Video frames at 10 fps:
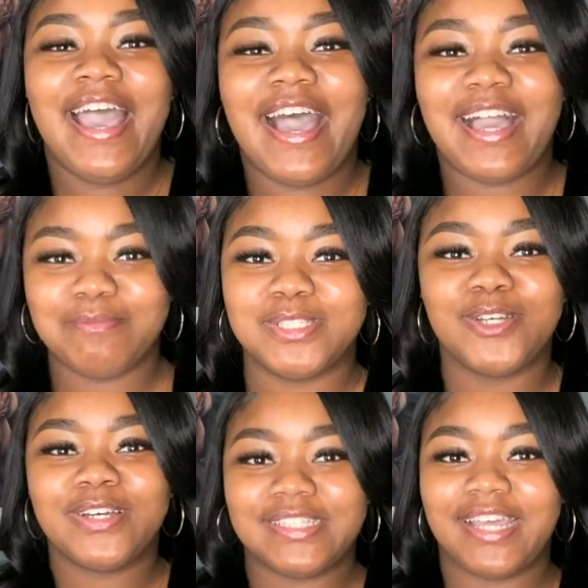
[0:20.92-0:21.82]
I'm
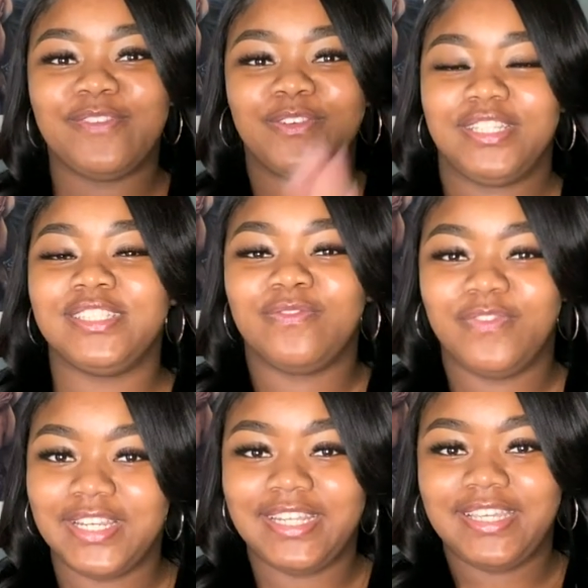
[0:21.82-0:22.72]
so excited for this
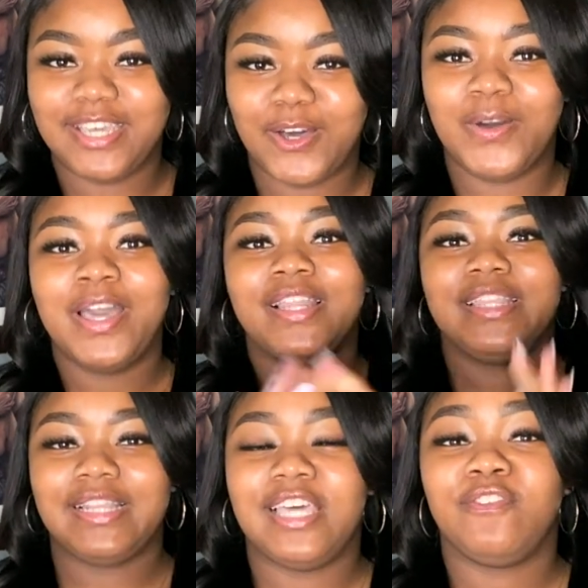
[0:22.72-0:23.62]
video.
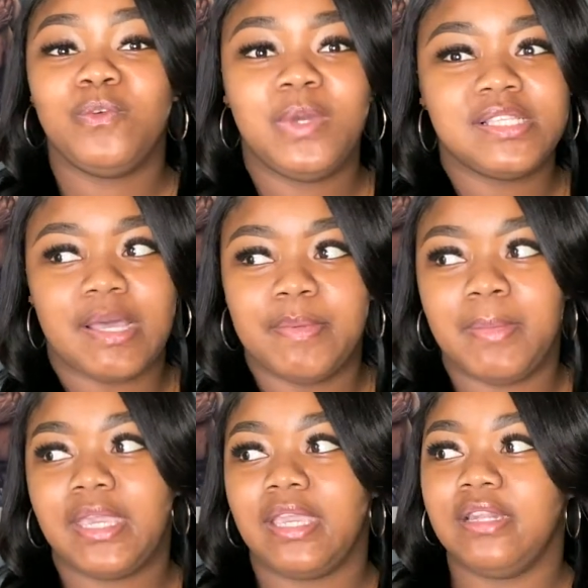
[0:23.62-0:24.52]
The last few weeks I've been
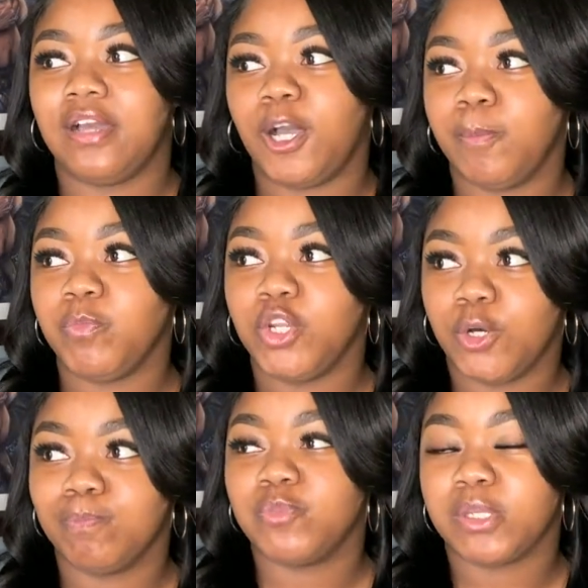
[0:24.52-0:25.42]
making you
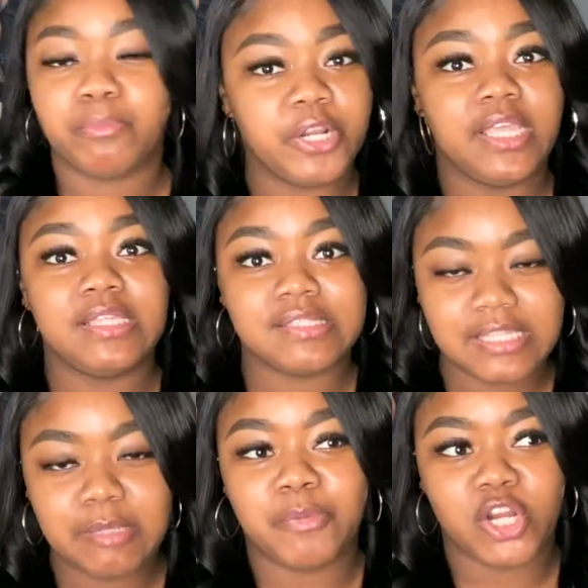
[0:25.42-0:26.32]
know, some pretty
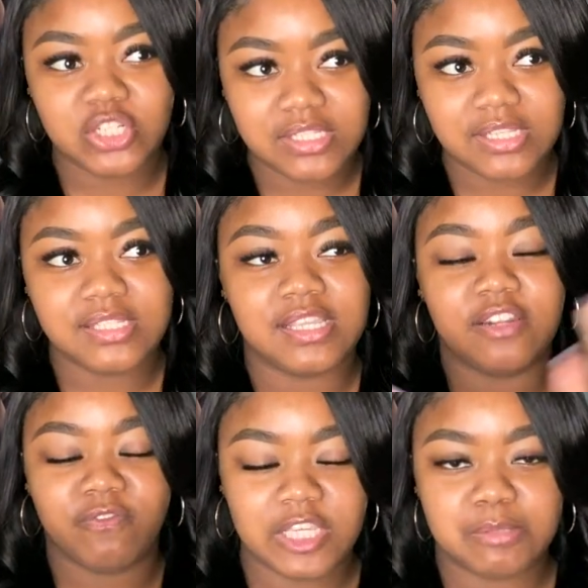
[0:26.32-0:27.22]
steep purchases and
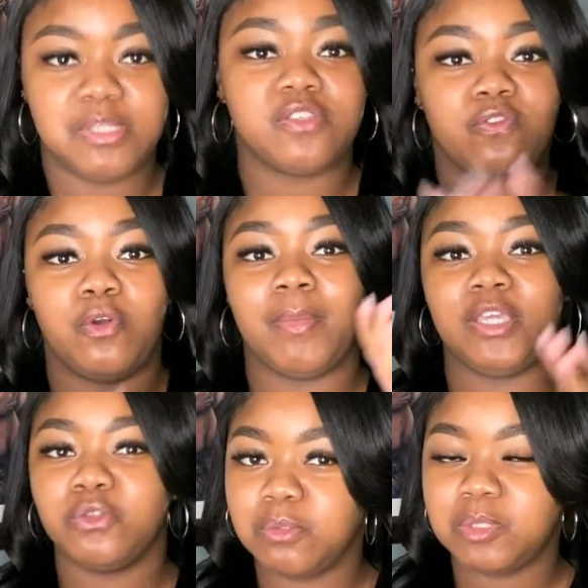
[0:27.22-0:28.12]
investments for my
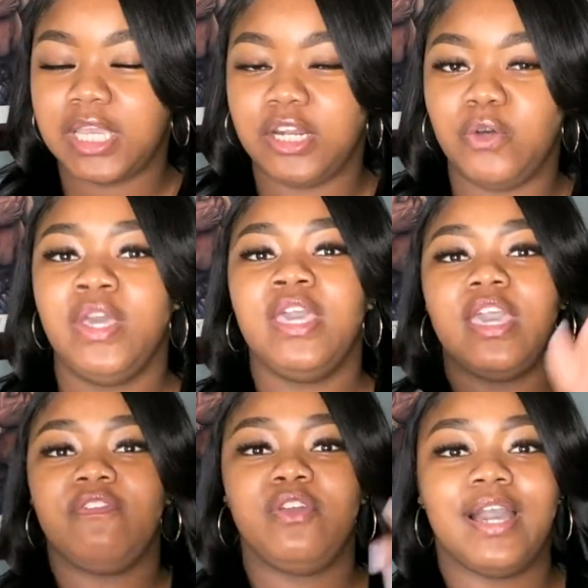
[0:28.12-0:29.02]
YouTube channel.
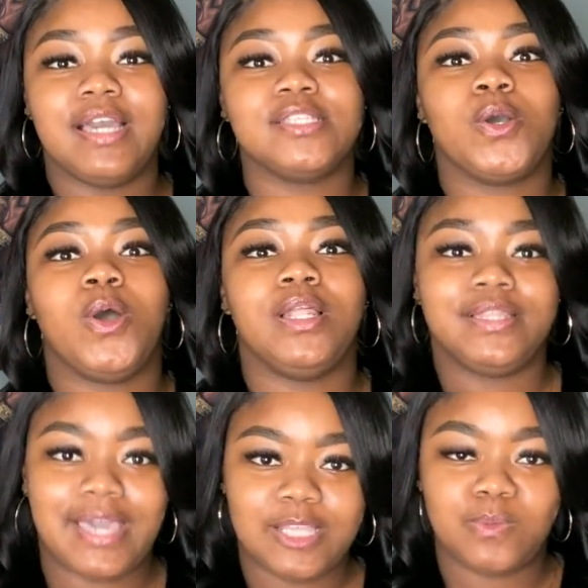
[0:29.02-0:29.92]
If you guys caught
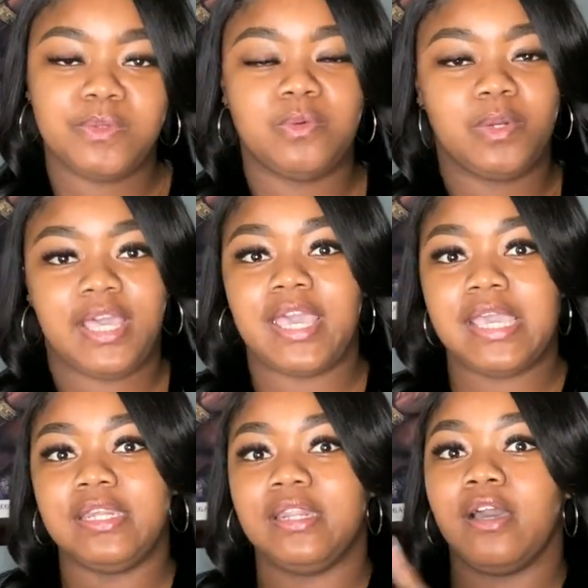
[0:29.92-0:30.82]
last week, we went ahead
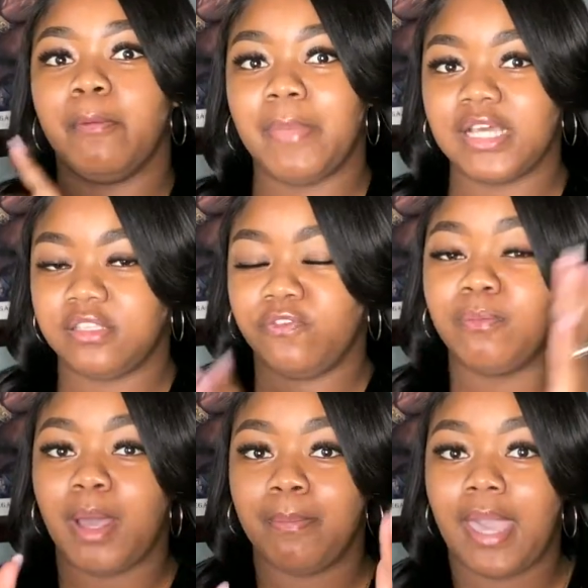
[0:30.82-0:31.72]
and did an unboxing for
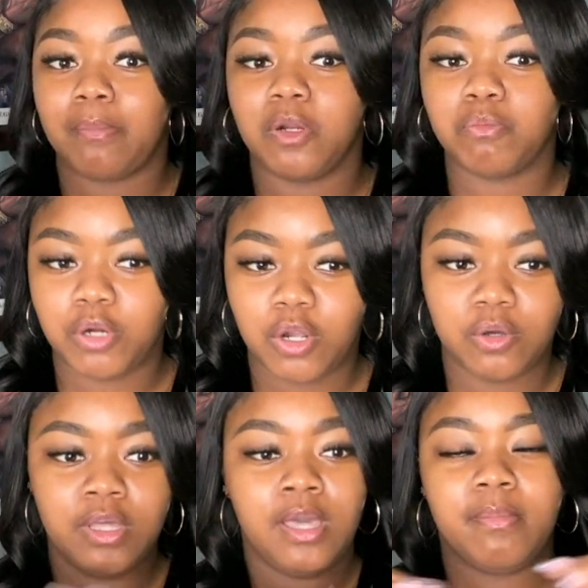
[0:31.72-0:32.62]
my MacBook Pro,
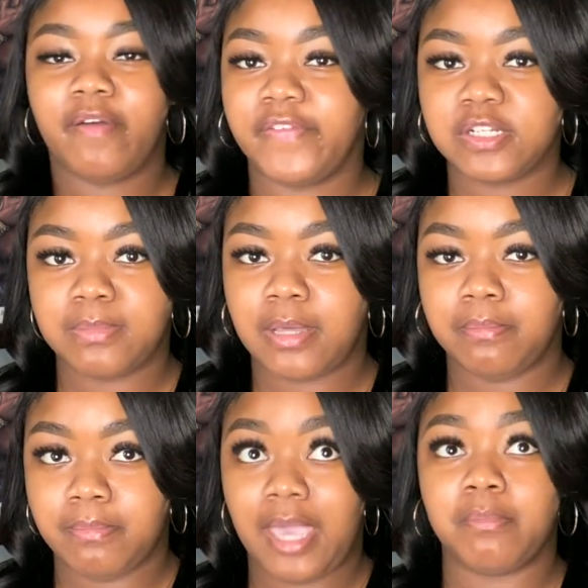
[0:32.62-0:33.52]
my first
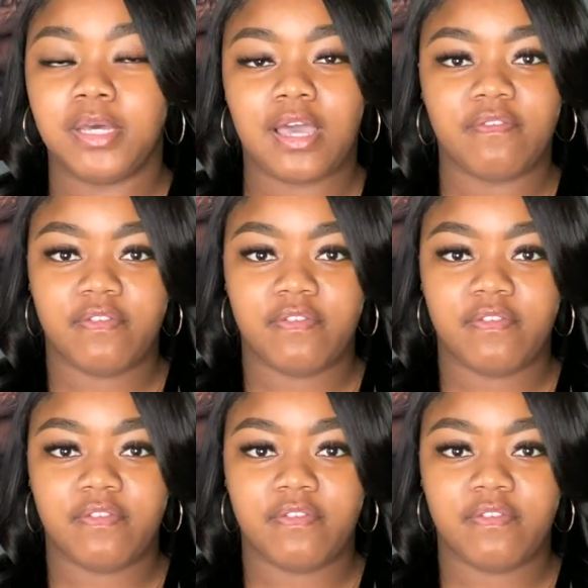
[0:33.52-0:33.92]
MacBook I've ever